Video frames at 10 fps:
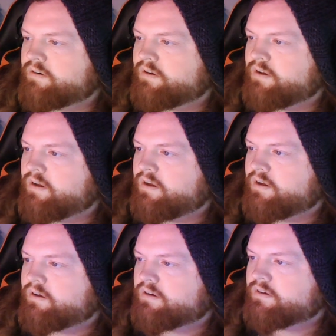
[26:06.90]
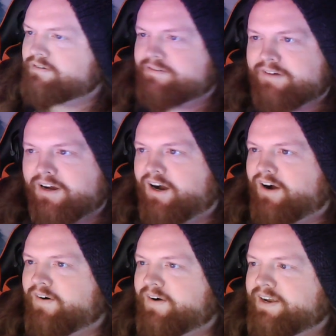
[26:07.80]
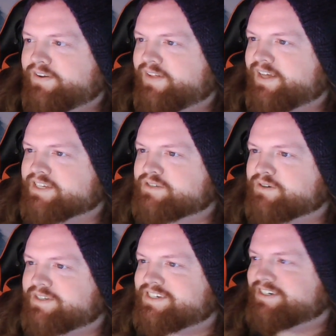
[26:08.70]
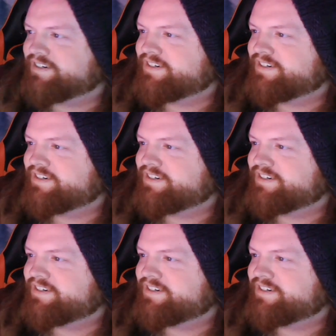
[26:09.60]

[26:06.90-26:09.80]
Oh, I do like this one too.